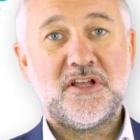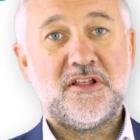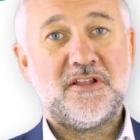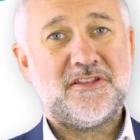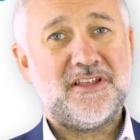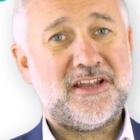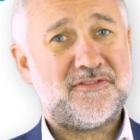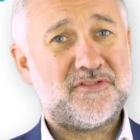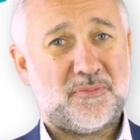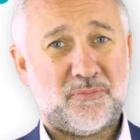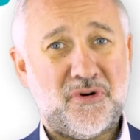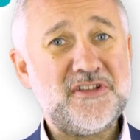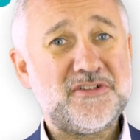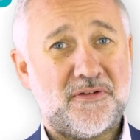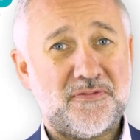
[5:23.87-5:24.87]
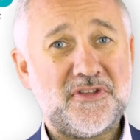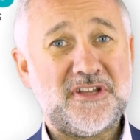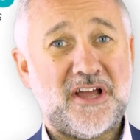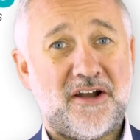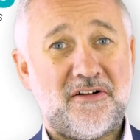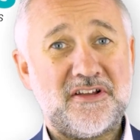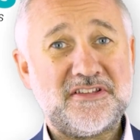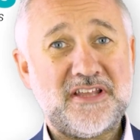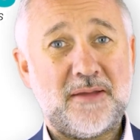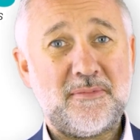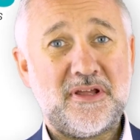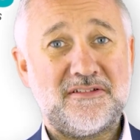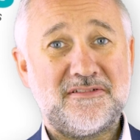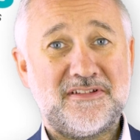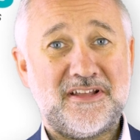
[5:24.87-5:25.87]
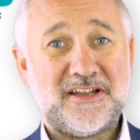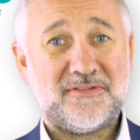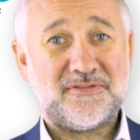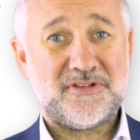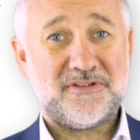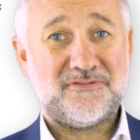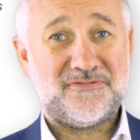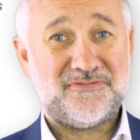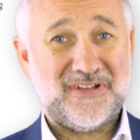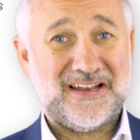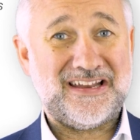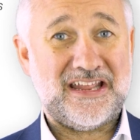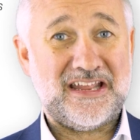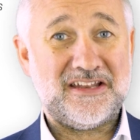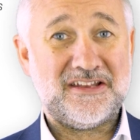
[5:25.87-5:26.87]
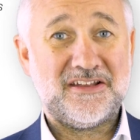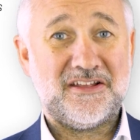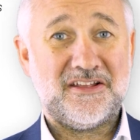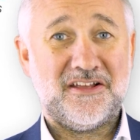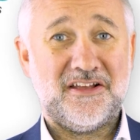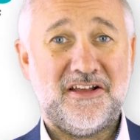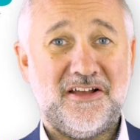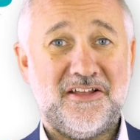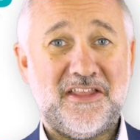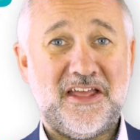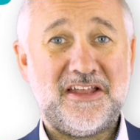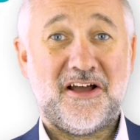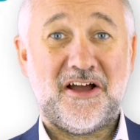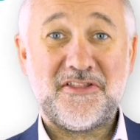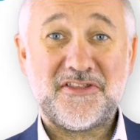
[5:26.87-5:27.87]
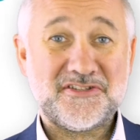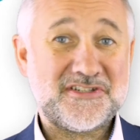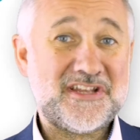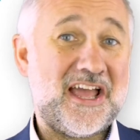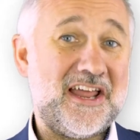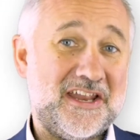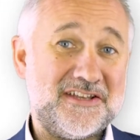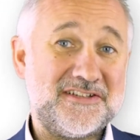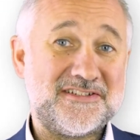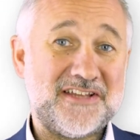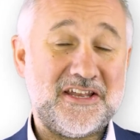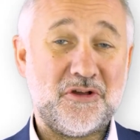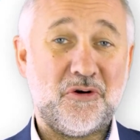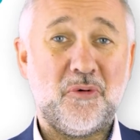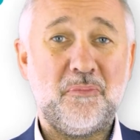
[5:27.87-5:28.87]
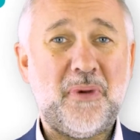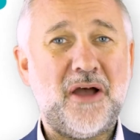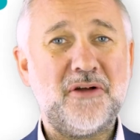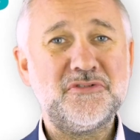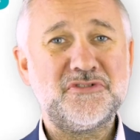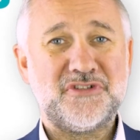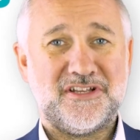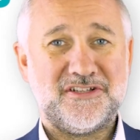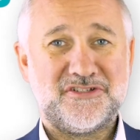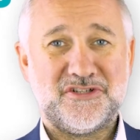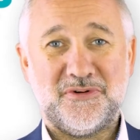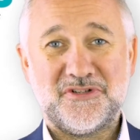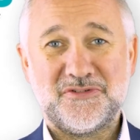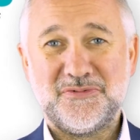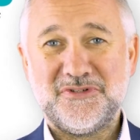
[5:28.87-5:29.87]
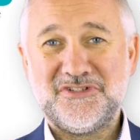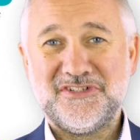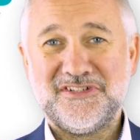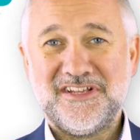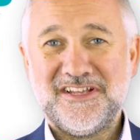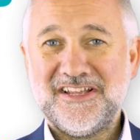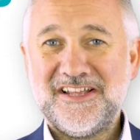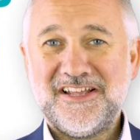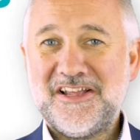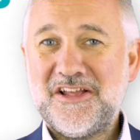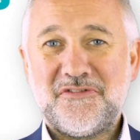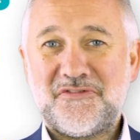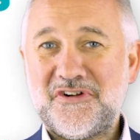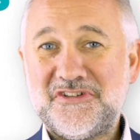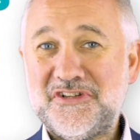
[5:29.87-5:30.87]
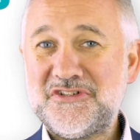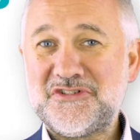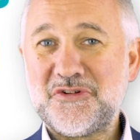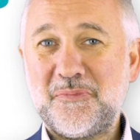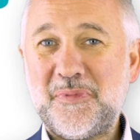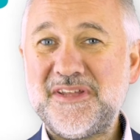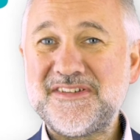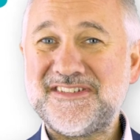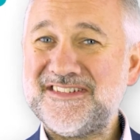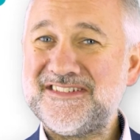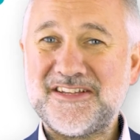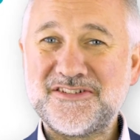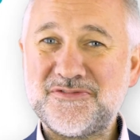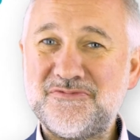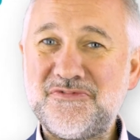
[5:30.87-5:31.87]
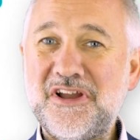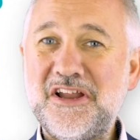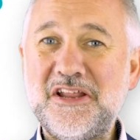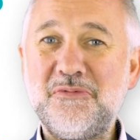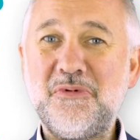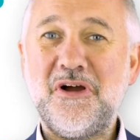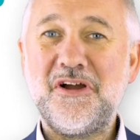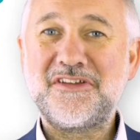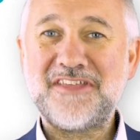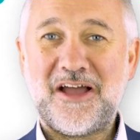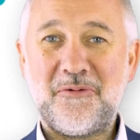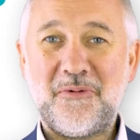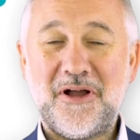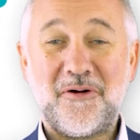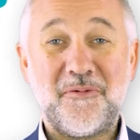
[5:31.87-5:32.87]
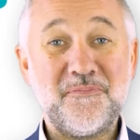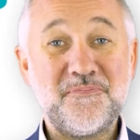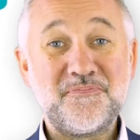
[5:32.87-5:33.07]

they'd have to print off the direct debit, they'd have to fill it in, and then either scan it and send it or post it to us, which for a digital business doesn't really work that well.